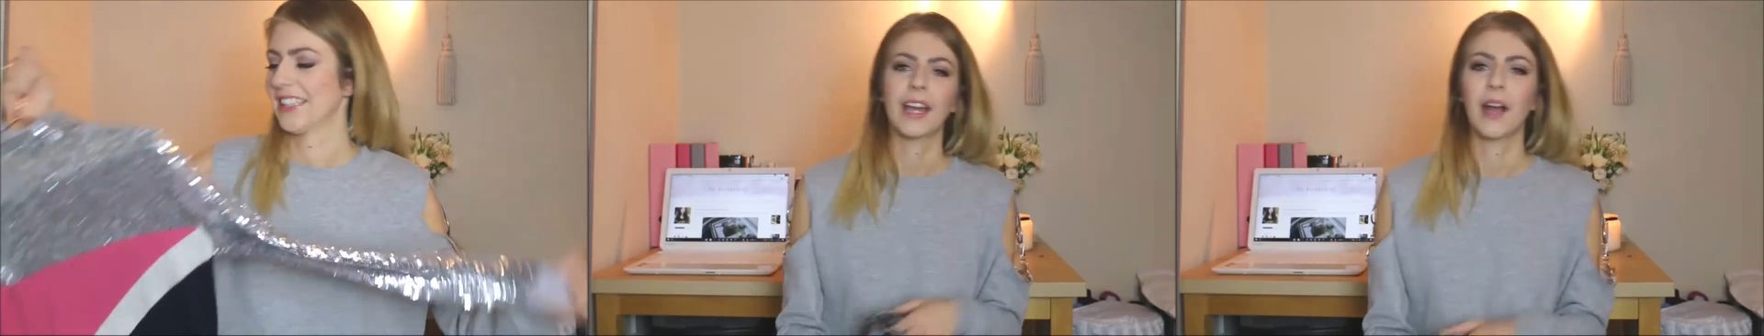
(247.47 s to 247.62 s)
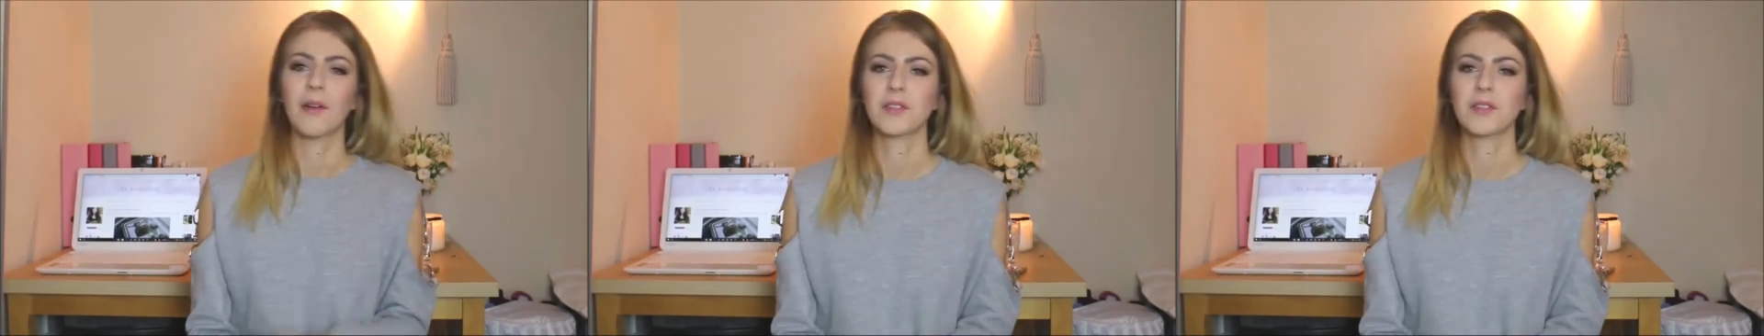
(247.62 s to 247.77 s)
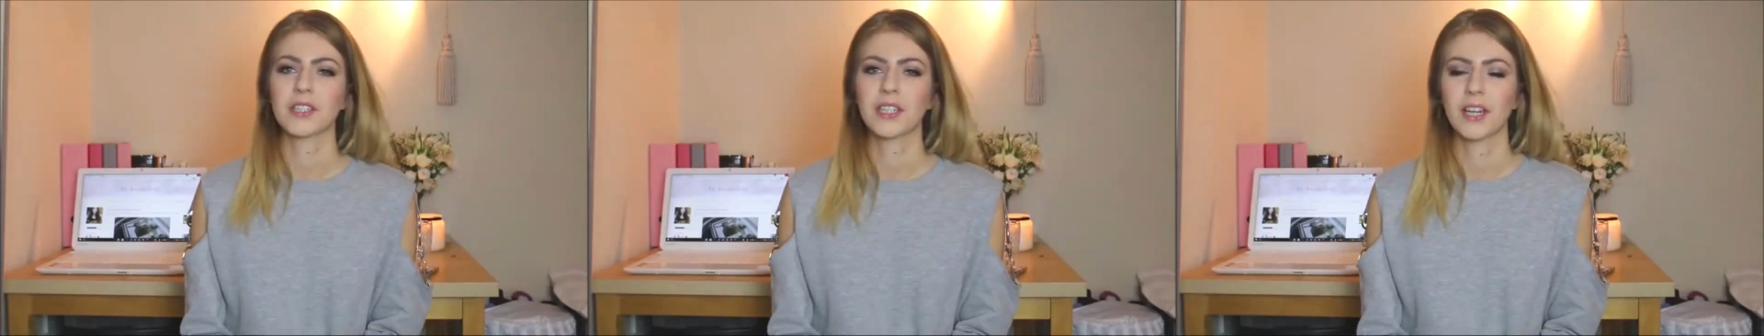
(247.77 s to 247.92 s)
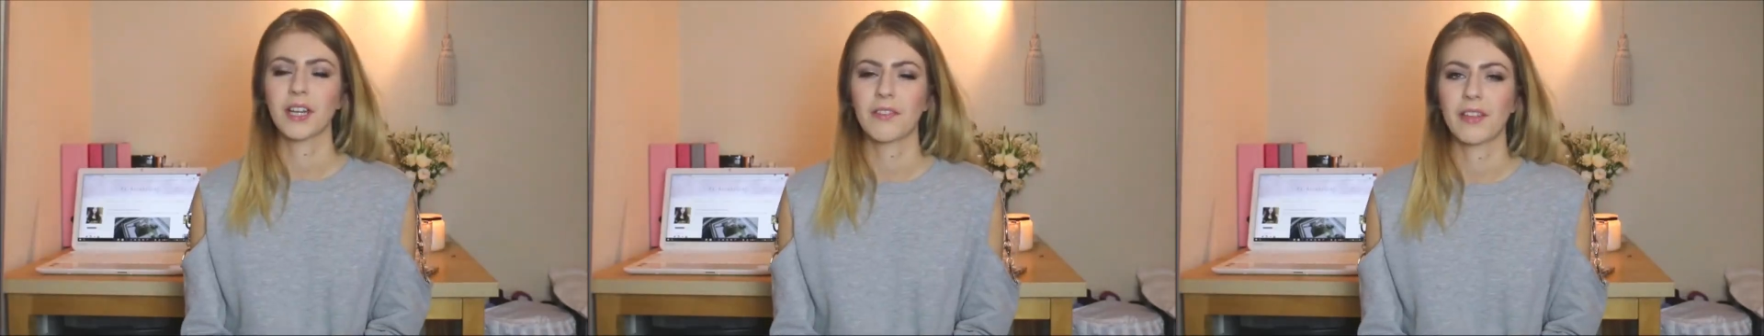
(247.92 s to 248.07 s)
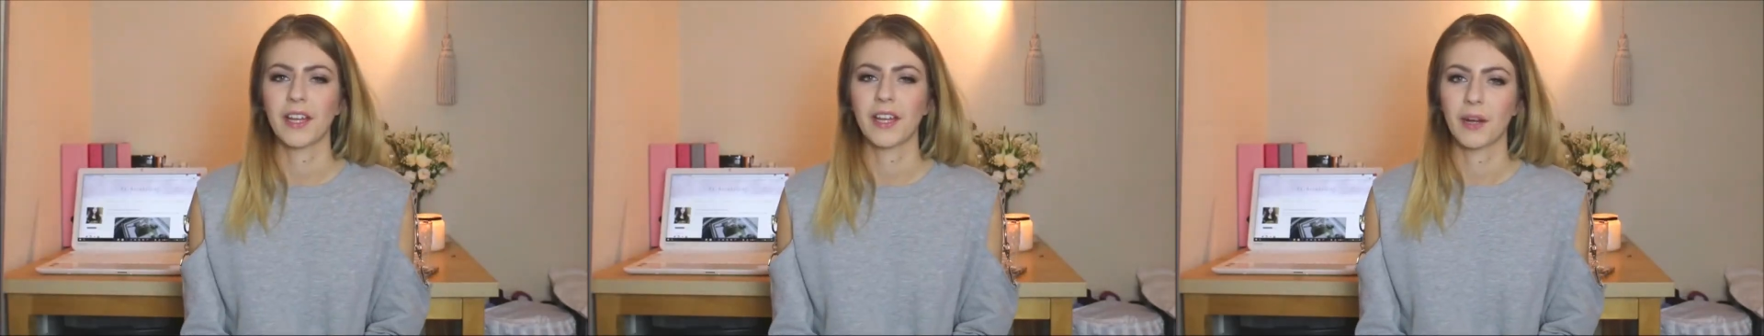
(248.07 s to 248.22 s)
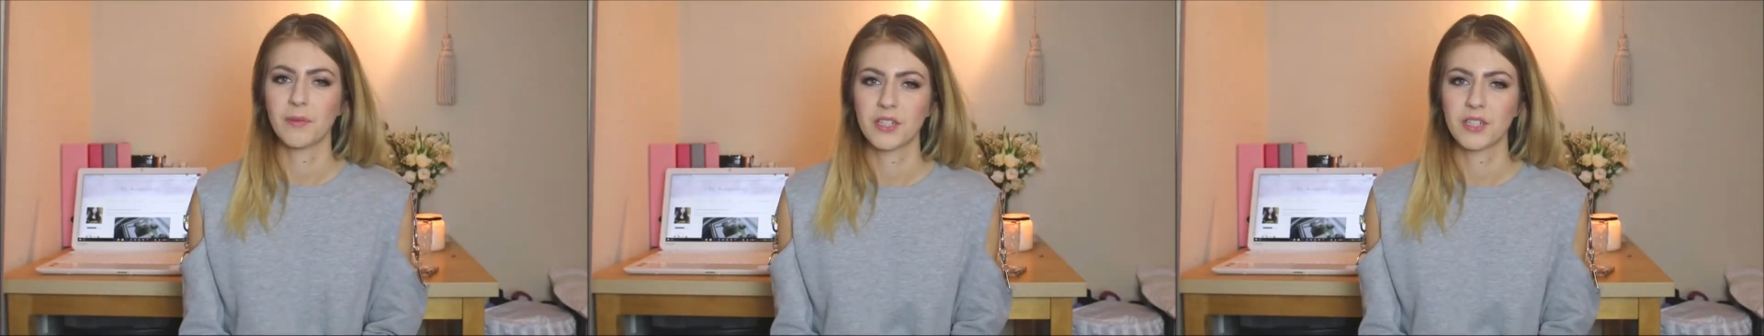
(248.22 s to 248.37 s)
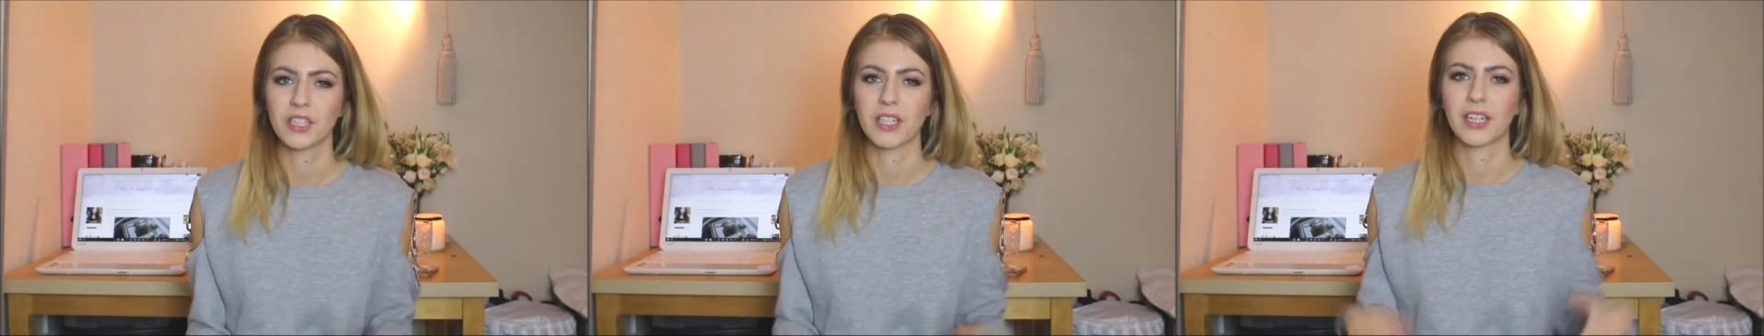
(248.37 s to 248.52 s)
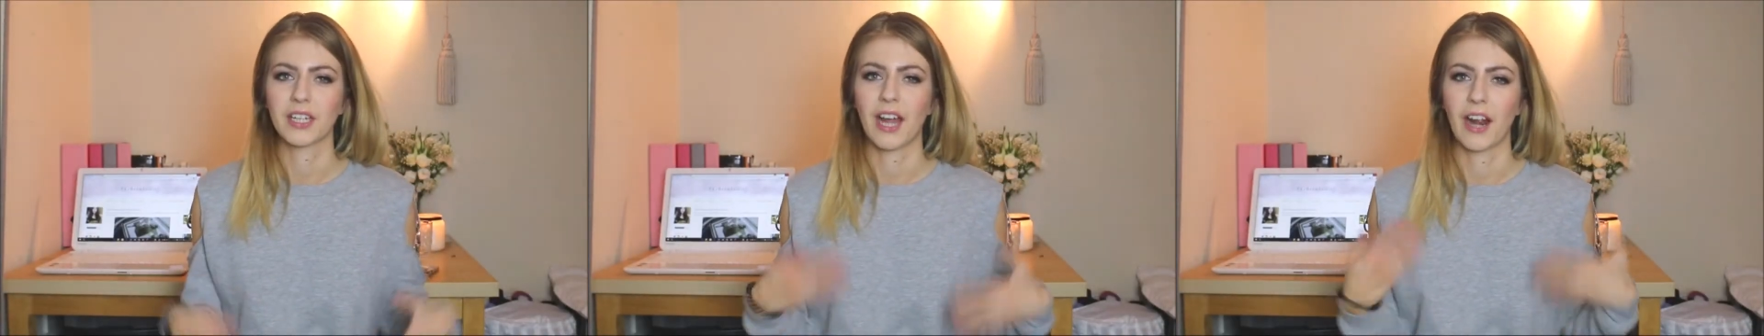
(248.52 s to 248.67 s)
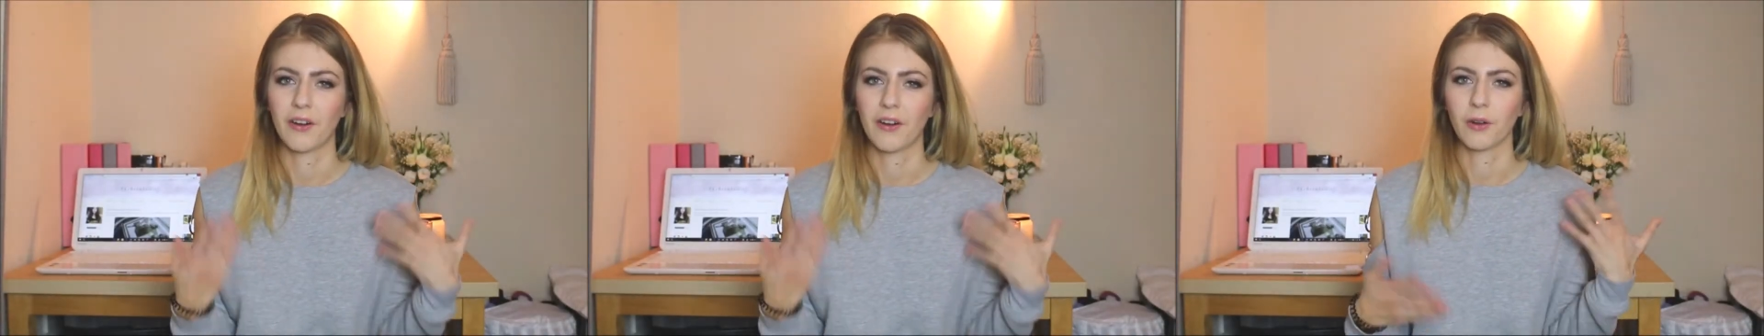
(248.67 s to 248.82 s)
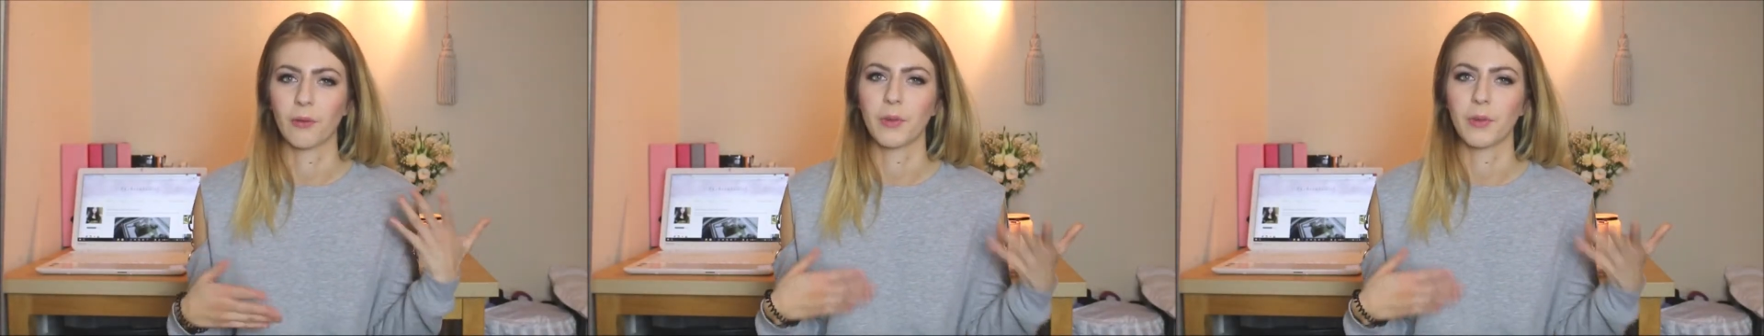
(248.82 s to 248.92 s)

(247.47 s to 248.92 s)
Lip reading: Okay, I'm just gonna carry